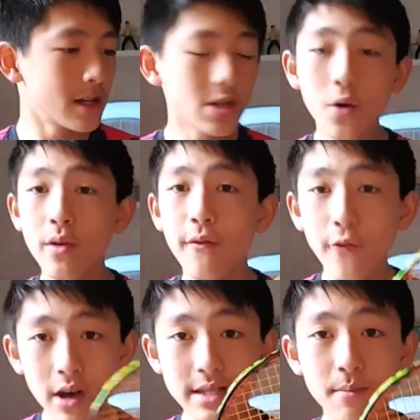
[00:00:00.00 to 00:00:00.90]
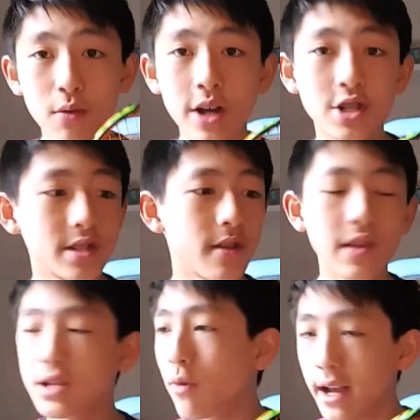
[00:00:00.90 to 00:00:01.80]
So, first impressions
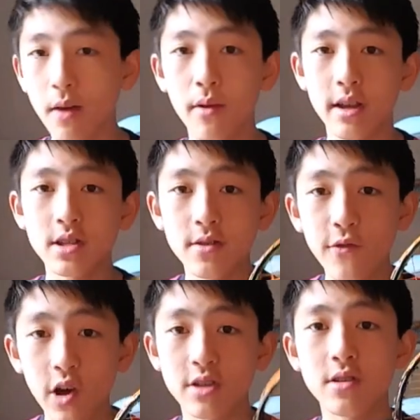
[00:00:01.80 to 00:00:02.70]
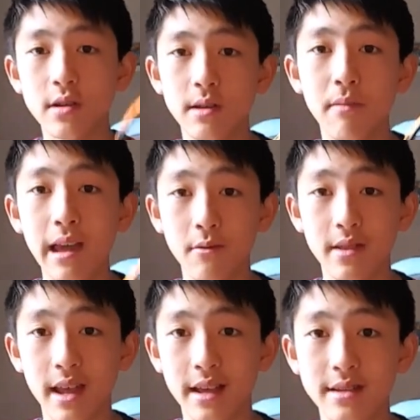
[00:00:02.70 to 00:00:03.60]
of this racket when I first started playing
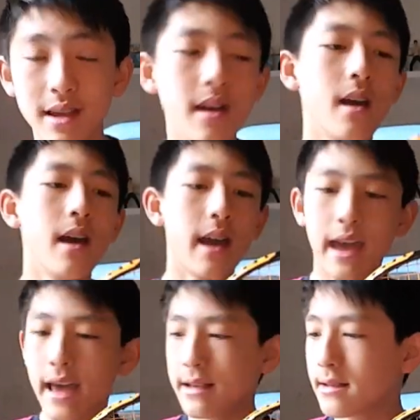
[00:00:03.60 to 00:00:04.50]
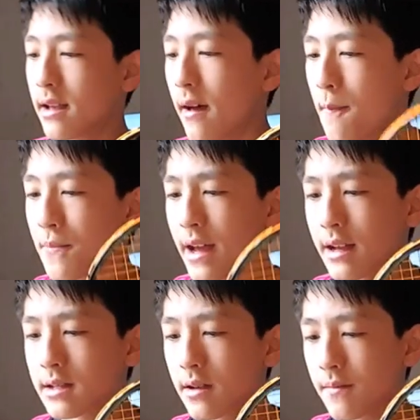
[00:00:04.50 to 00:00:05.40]
with this is
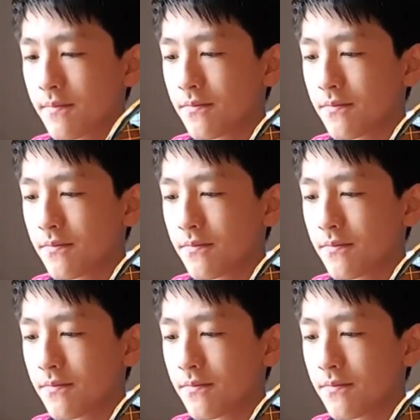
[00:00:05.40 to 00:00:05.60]
that